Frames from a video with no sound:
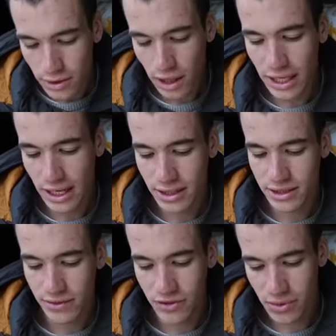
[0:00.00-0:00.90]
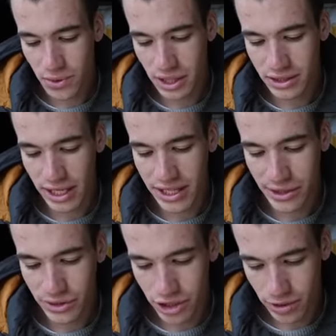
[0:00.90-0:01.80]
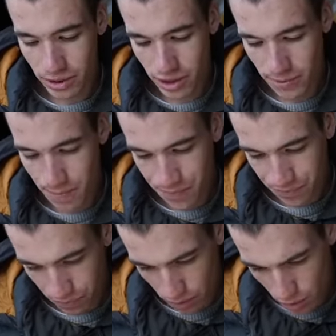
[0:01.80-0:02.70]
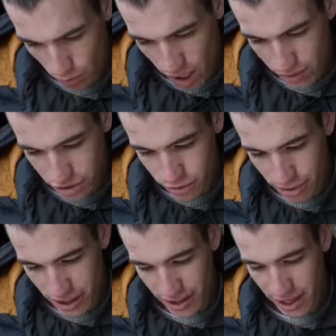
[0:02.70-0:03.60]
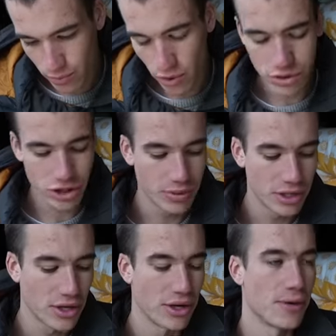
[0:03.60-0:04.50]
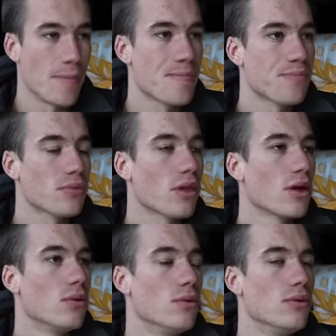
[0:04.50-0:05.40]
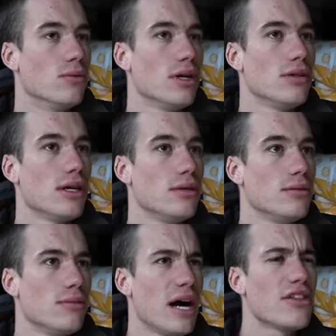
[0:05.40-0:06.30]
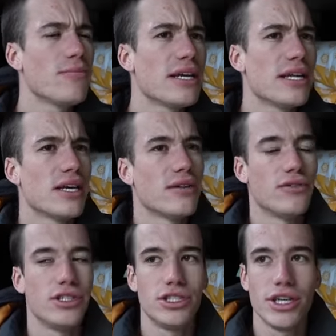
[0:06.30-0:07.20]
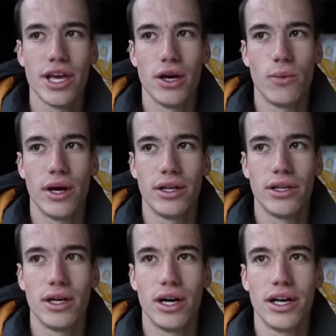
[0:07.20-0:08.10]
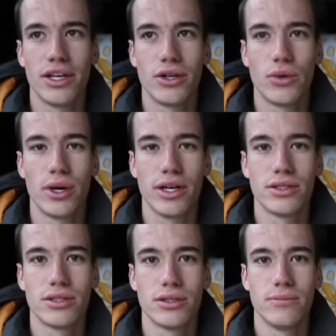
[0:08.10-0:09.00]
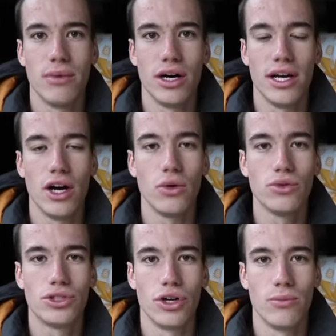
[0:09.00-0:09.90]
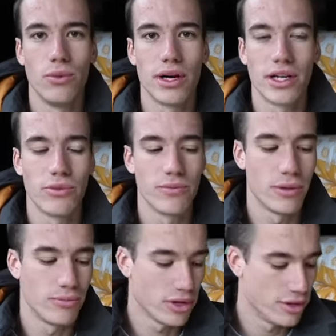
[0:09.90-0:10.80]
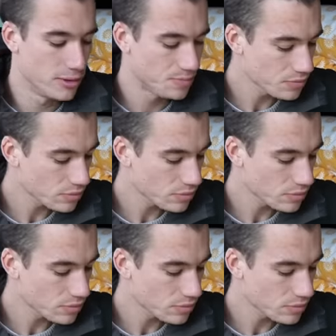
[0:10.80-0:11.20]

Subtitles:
Hi Alex, if you weren't a YouTuber, where would you be and what would you be doing? Well, at the beginning of this year when I quit my old job working with my brother,